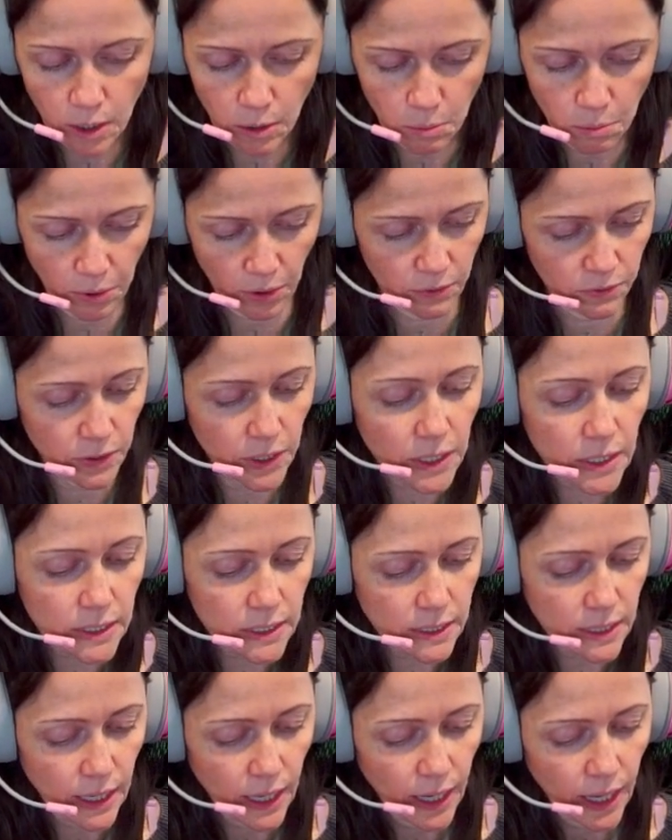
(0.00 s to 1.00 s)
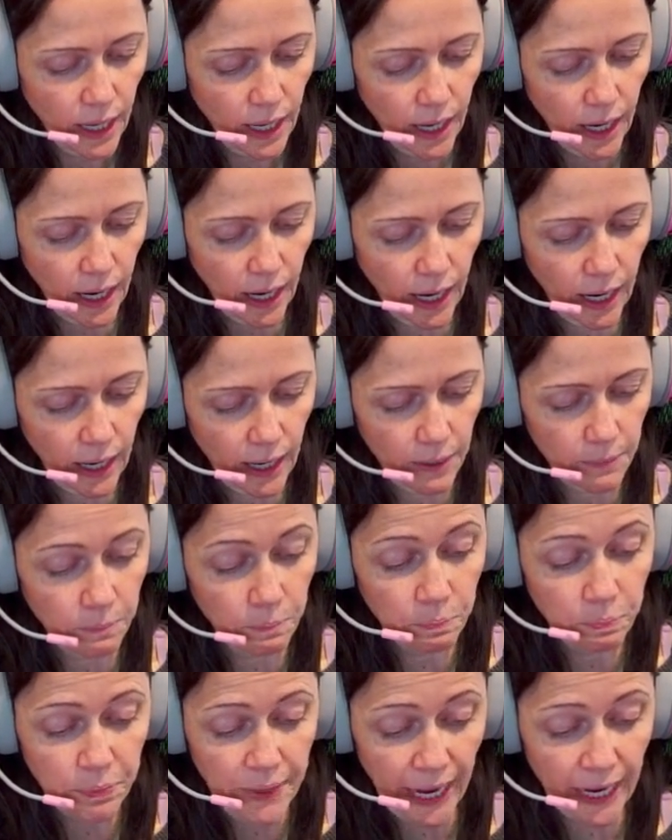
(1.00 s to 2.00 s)
Perfect.
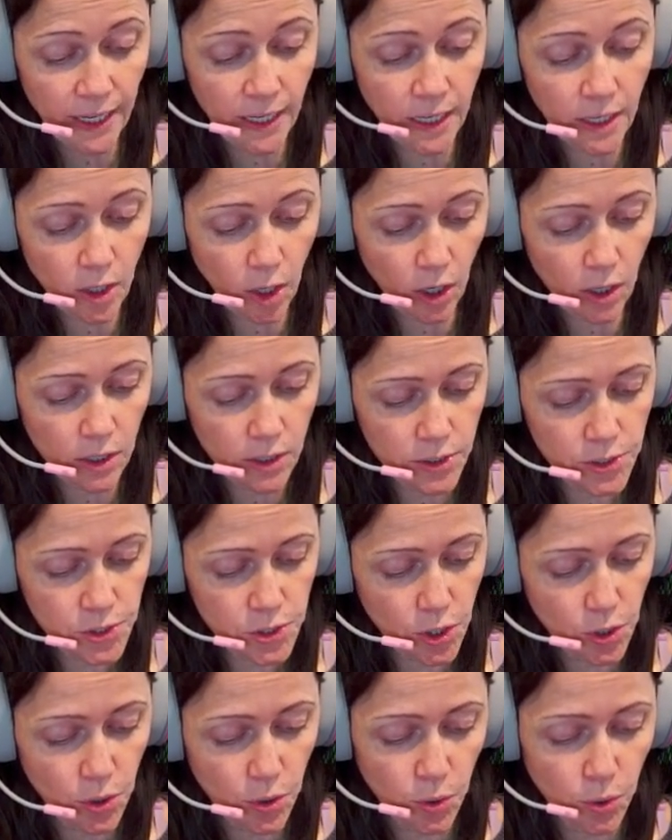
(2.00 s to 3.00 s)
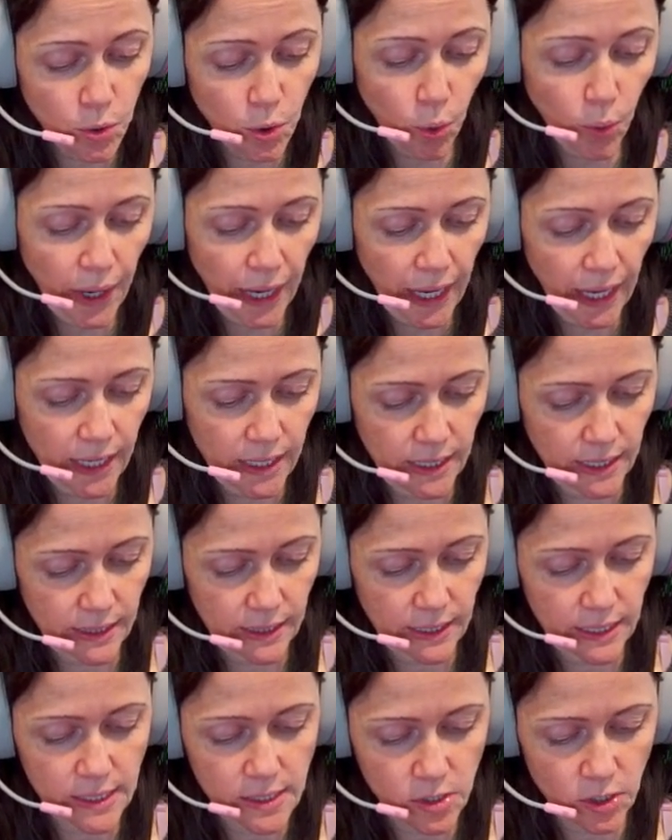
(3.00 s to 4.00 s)
I can also go ahead and at
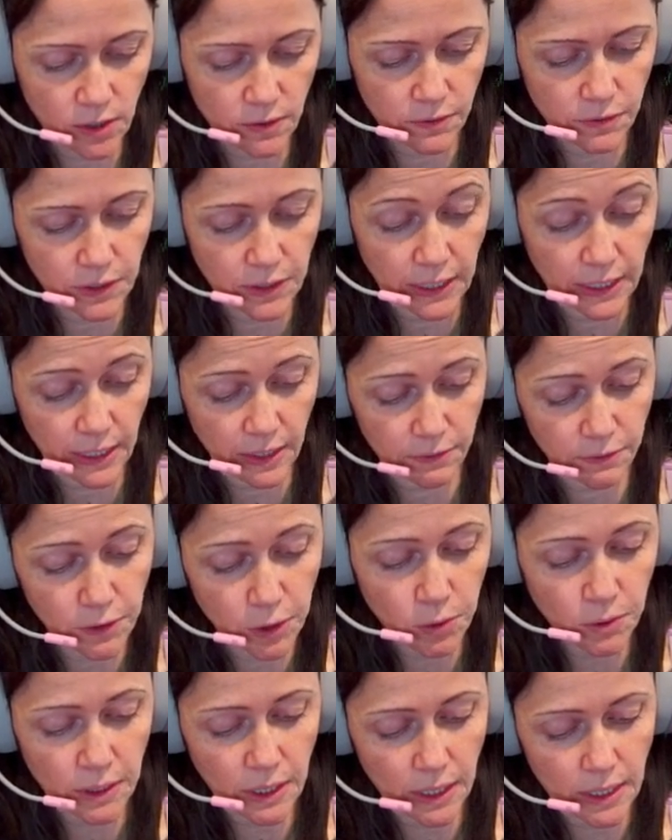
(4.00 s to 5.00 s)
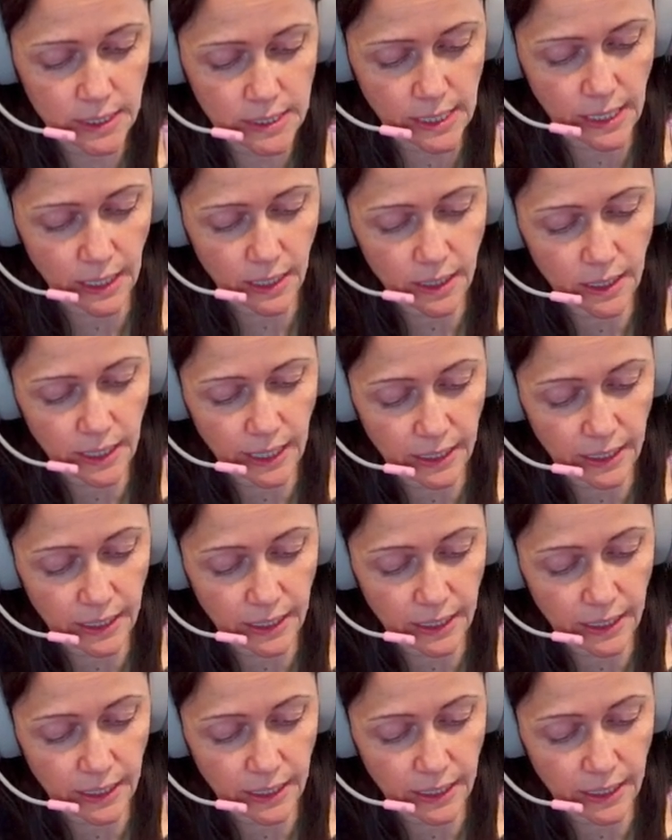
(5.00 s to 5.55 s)
least start filling a few things in.